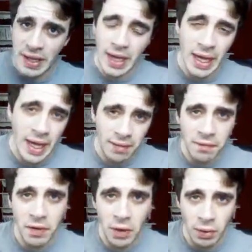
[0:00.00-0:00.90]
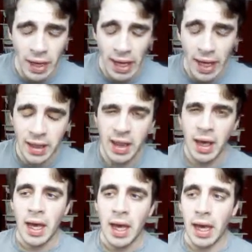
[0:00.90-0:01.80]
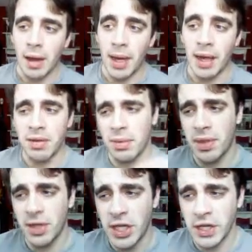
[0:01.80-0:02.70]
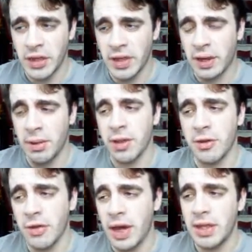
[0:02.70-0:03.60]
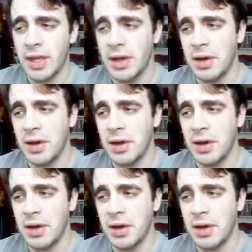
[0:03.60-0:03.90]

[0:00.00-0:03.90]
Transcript: I have for you guys. Um, I have some suggestions I want to throw out there,